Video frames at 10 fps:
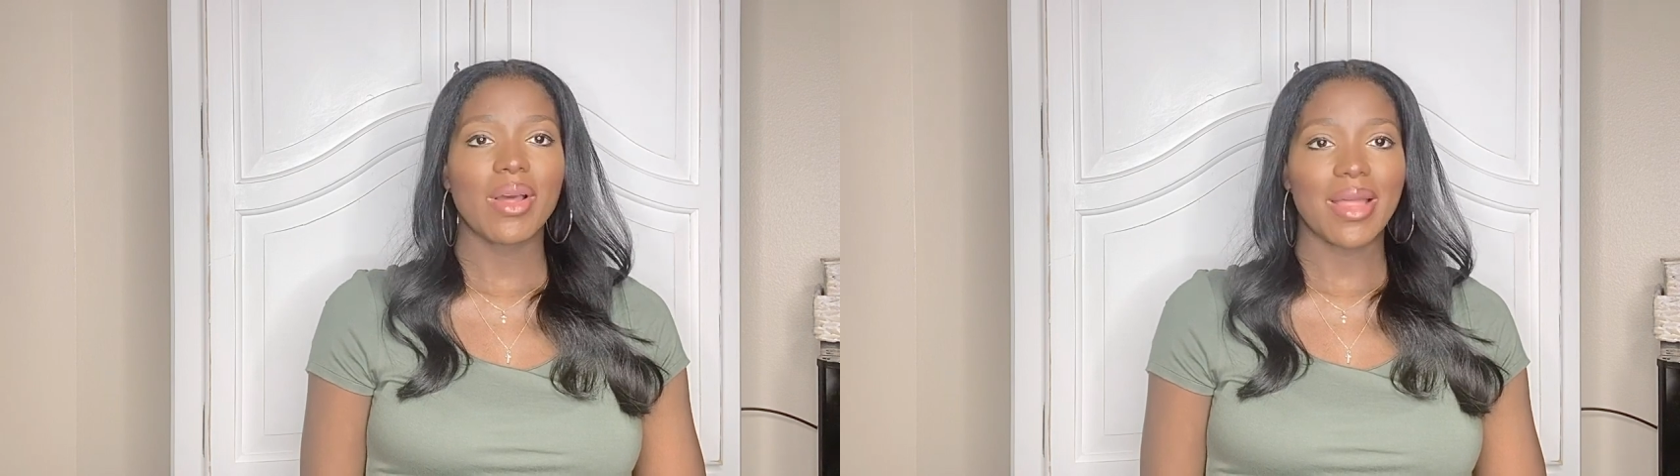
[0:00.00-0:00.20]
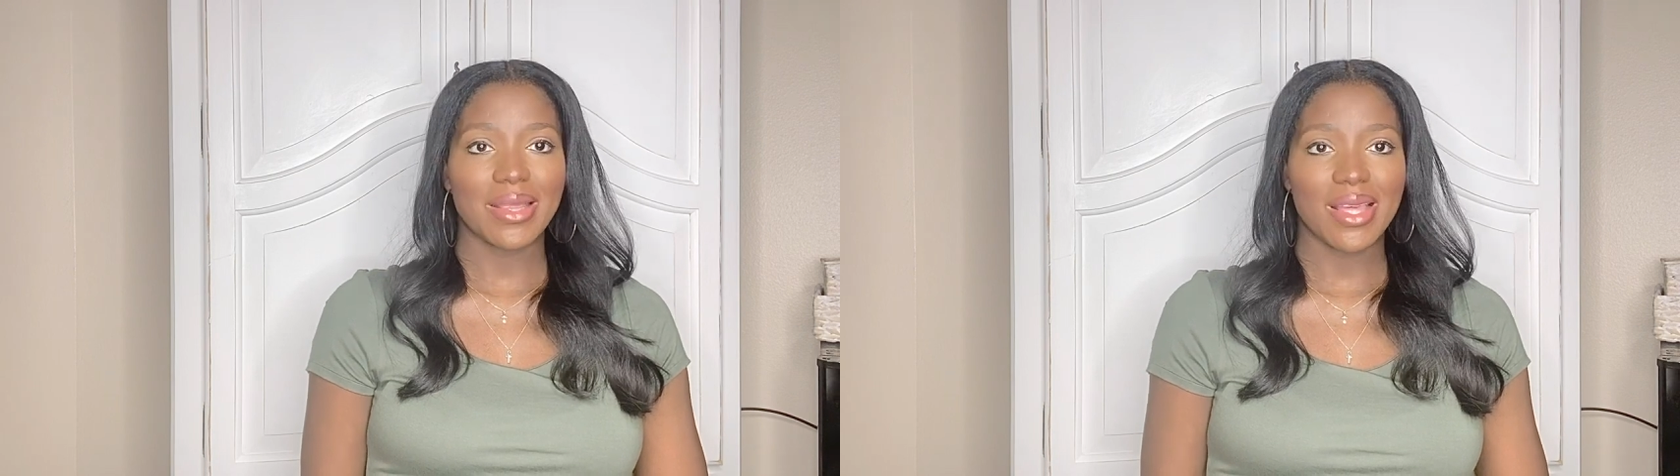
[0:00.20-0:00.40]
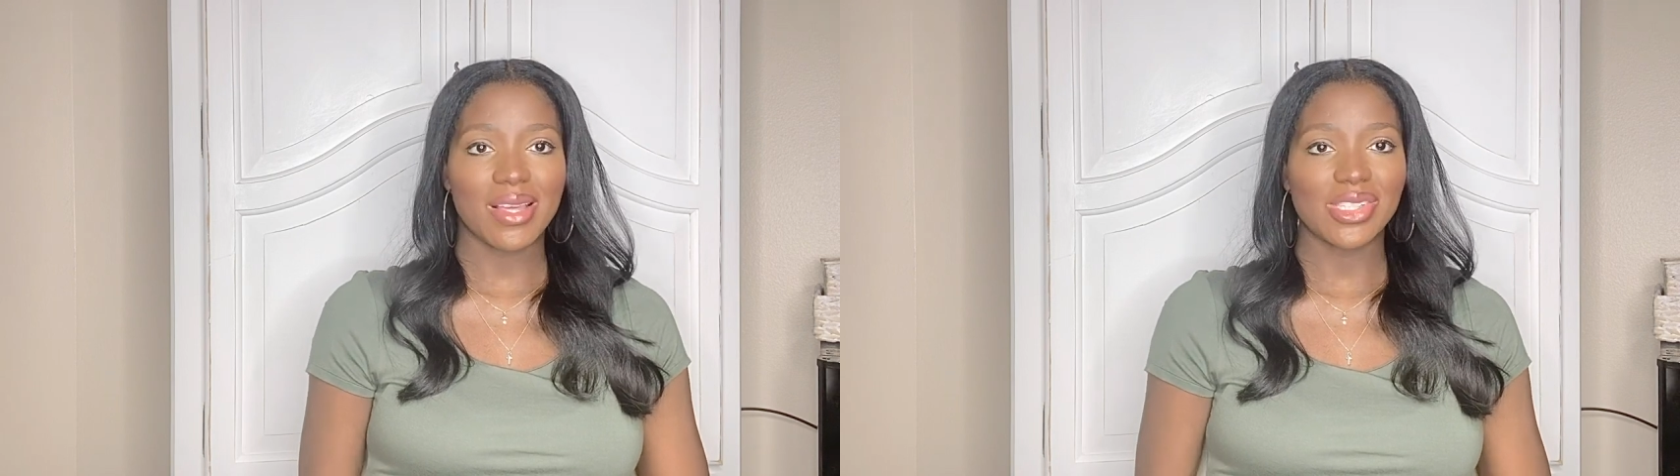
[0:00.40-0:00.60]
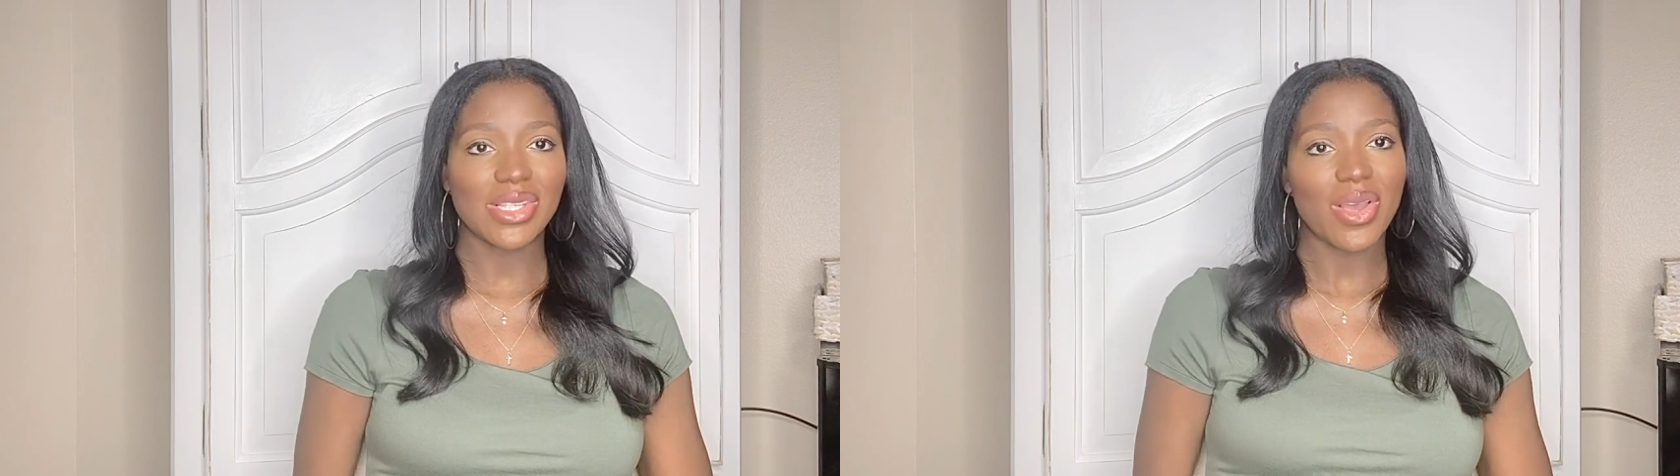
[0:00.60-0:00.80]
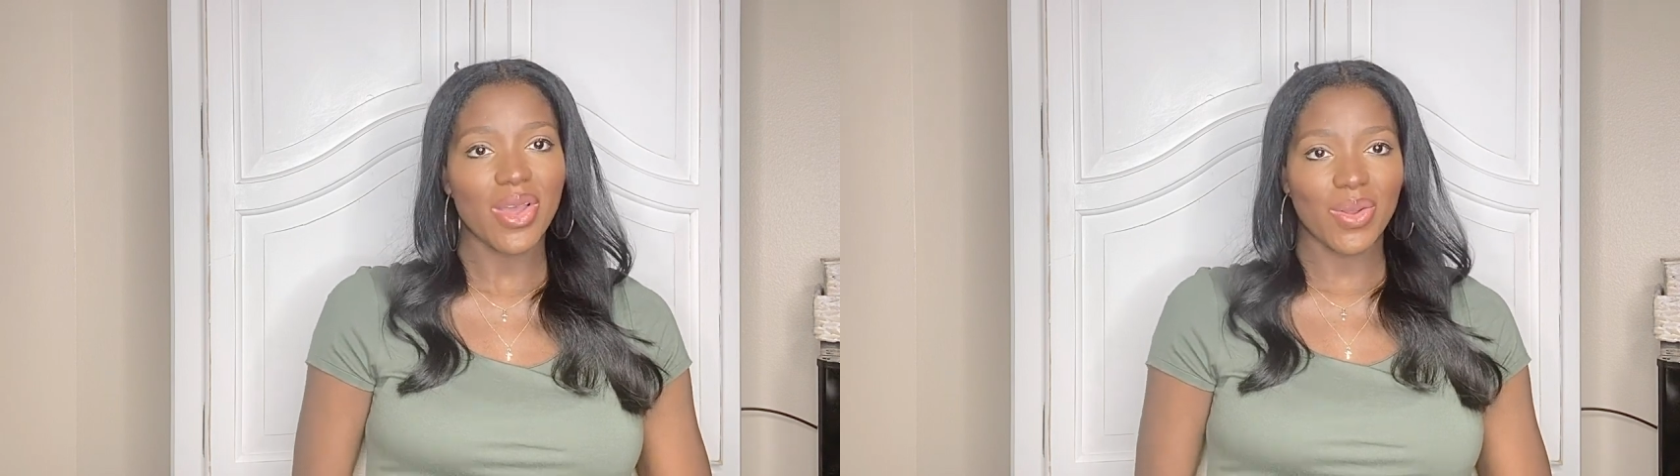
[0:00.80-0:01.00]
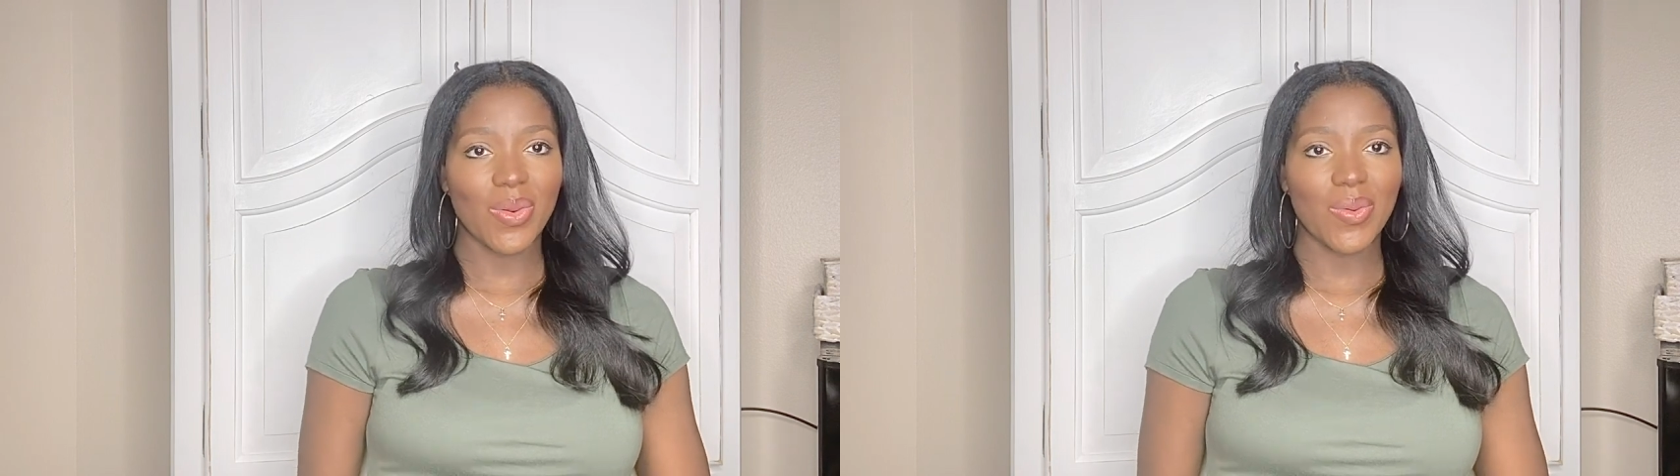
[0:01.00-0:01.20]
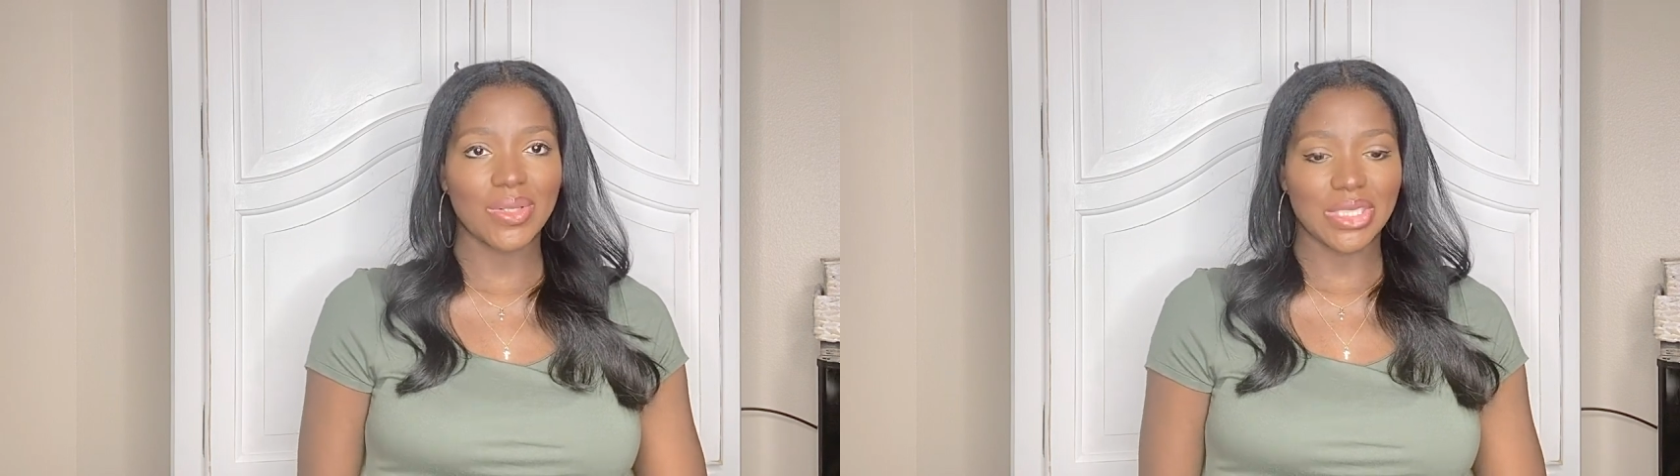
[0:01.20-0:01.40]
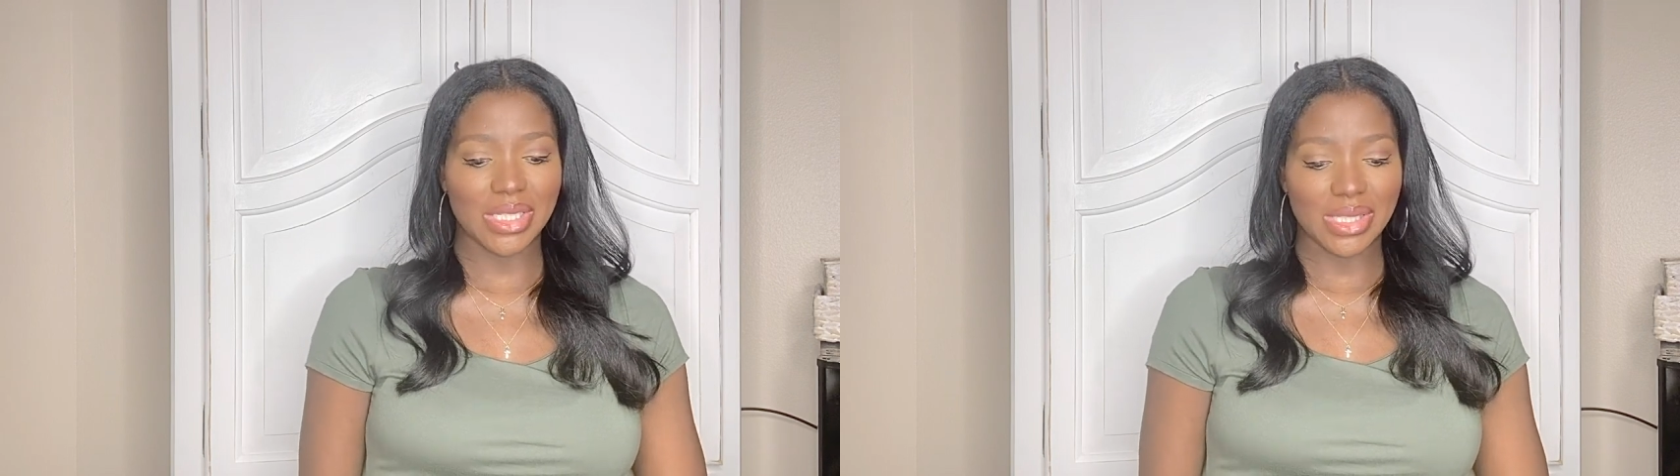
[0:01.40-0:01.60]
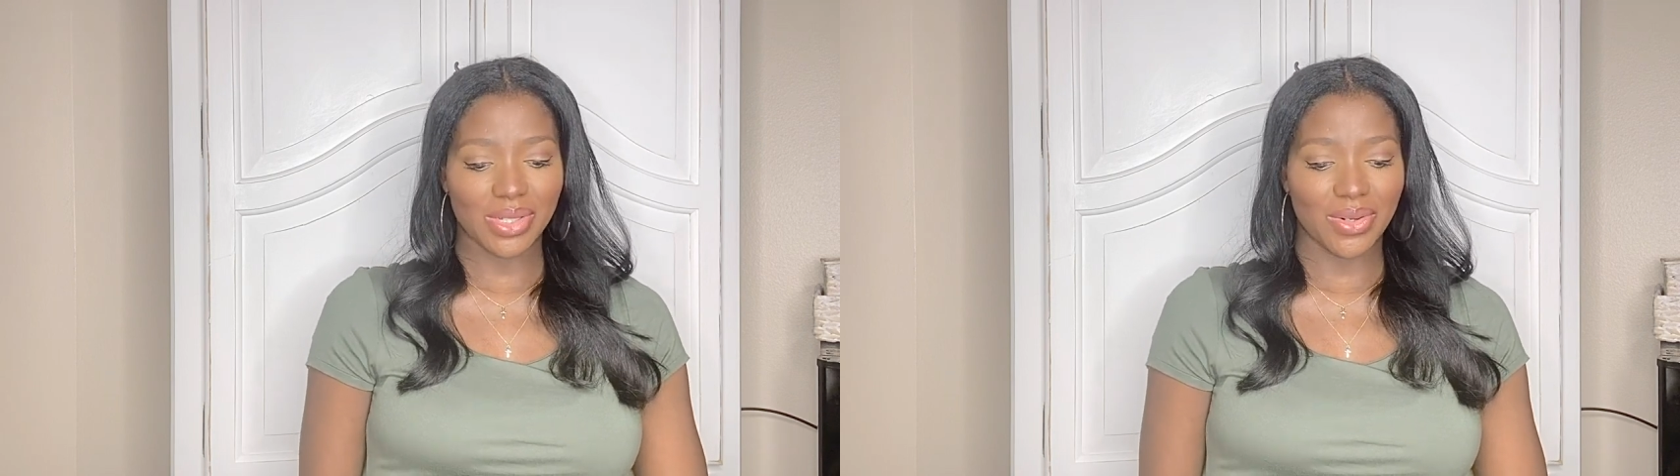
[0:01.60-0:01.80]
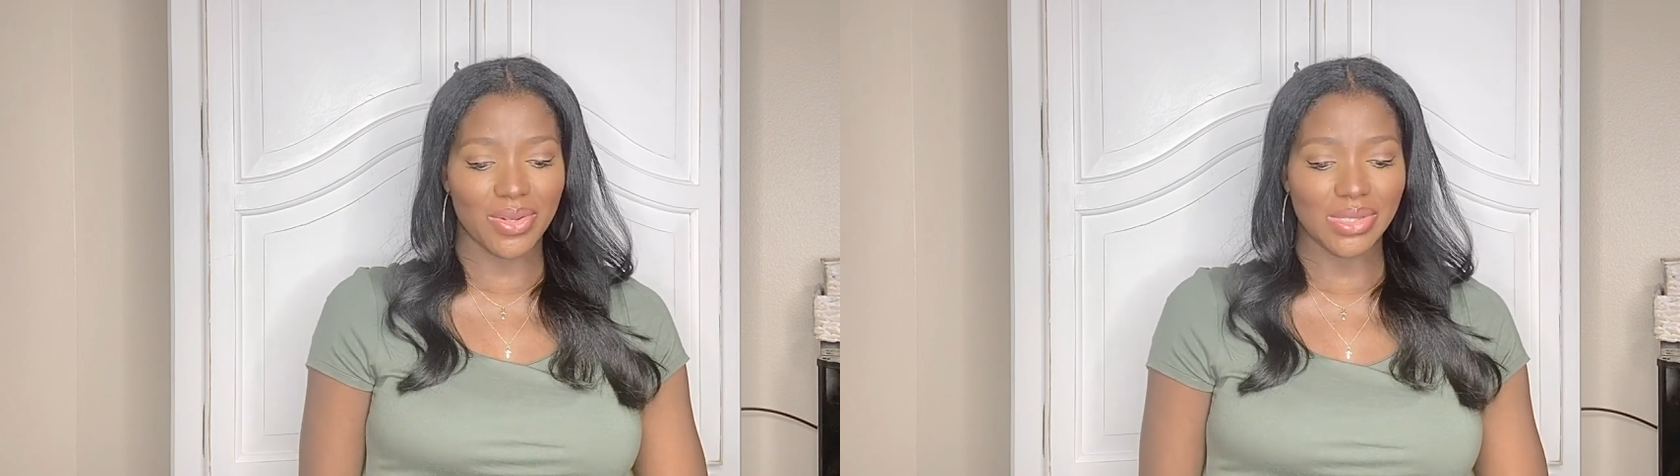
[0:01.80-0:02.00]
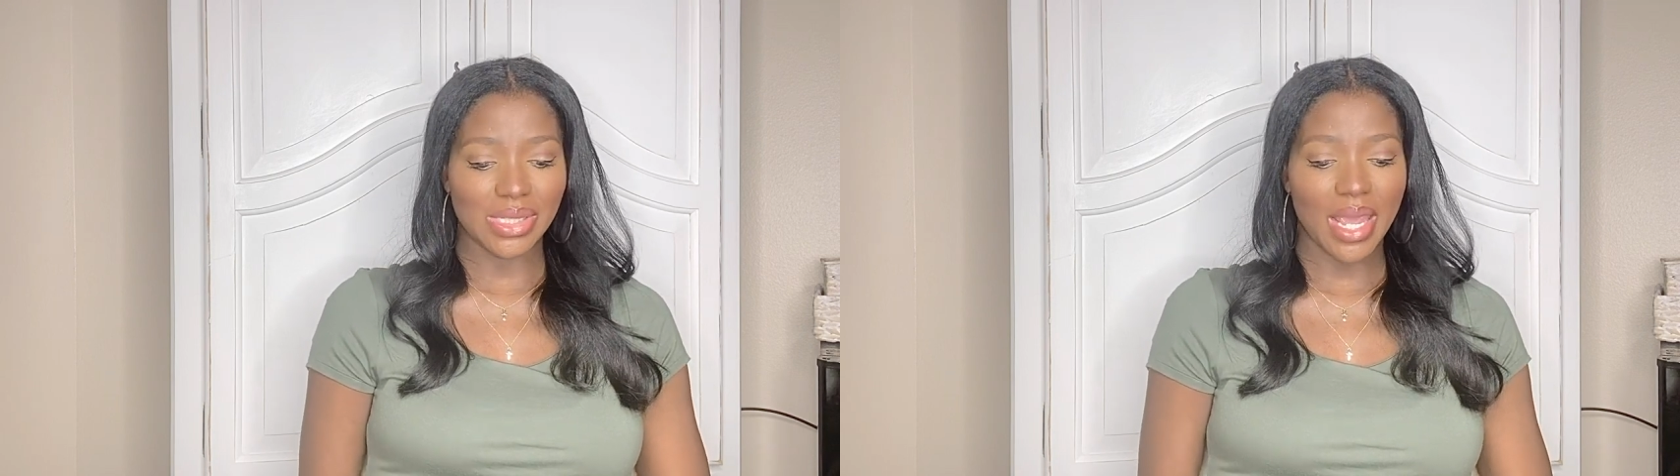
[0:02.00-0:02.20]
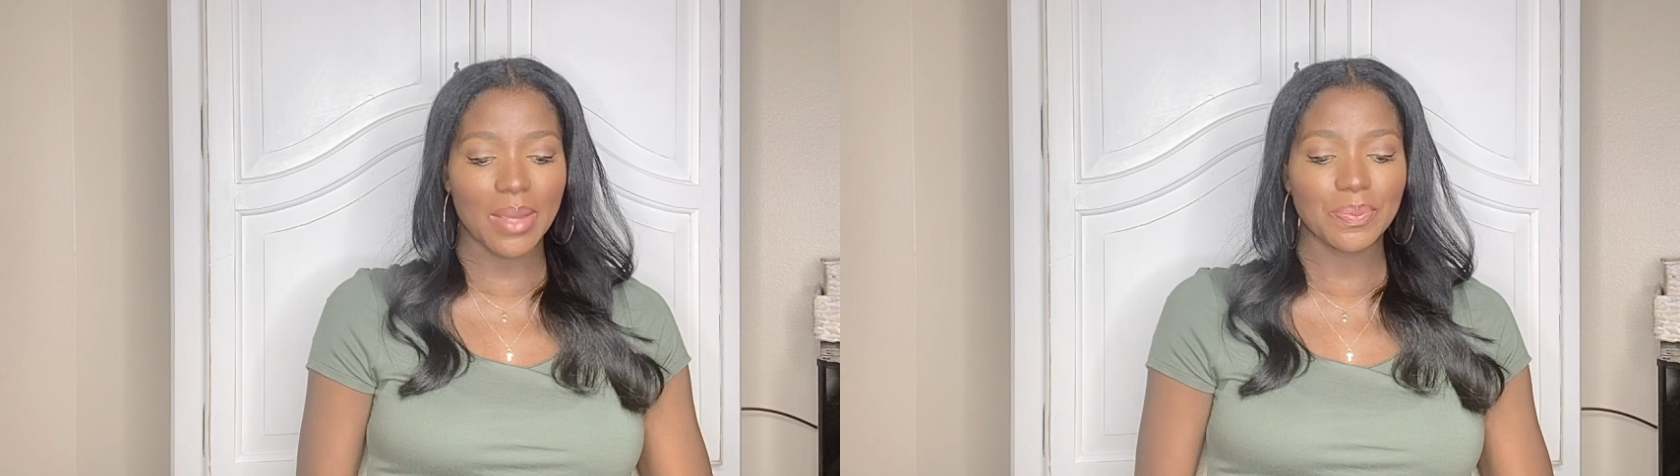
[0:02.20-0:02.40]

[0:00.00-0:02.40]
I think it's a gorgeous girl's name.